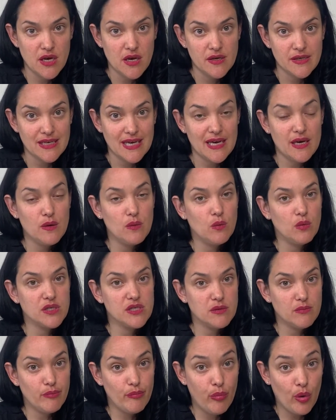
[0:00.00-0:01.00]
Okay, what's
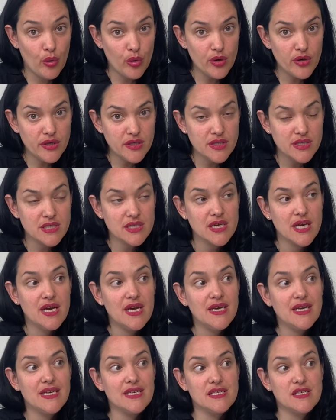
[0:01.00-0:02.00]
important
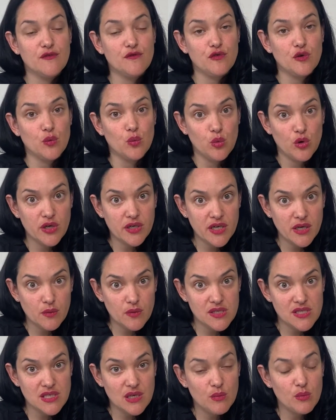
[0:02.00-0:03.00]
is if we're working with
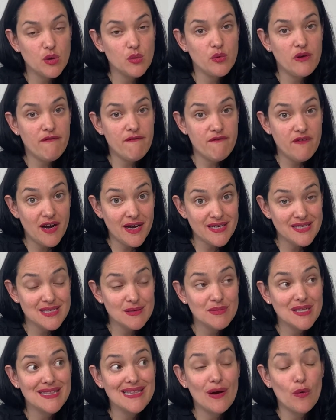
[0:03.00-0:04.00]
someone, we find
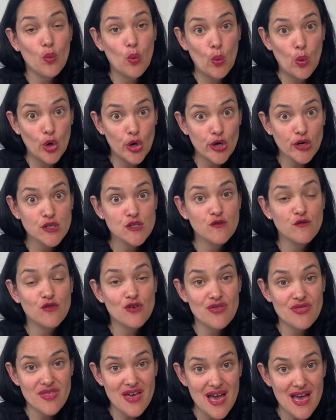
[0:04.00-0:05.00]
something that works for
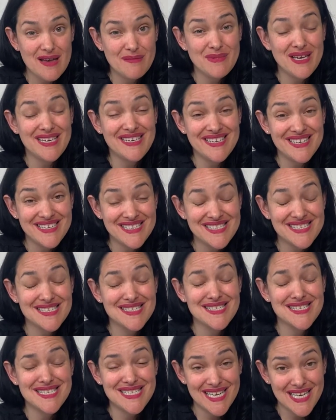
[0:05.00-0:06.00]
them and is
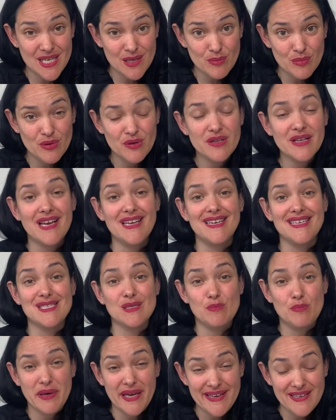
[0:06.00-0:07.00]
sustainable, and it's
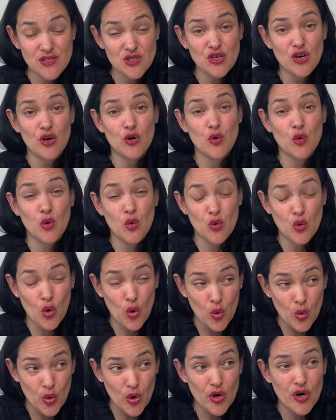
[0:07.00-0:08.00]
based on
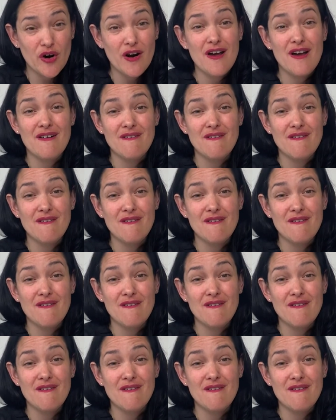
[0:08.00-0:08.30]
core